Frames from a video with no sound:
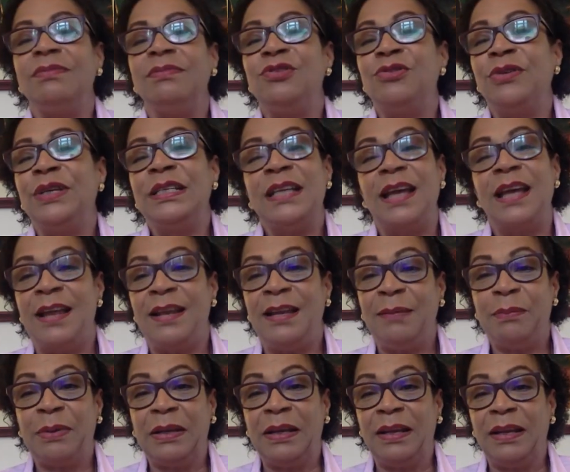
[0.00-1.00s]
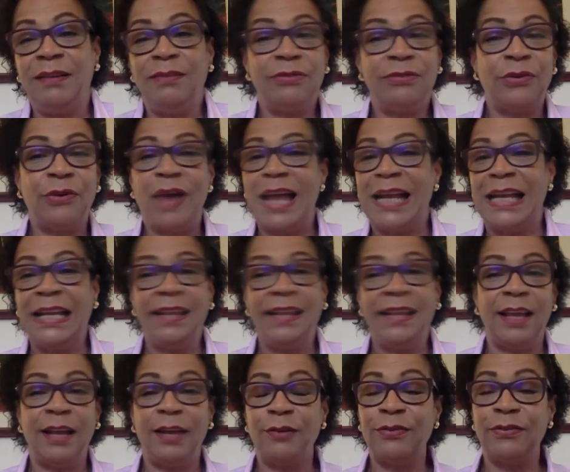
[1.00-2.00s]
treat anybody for anything,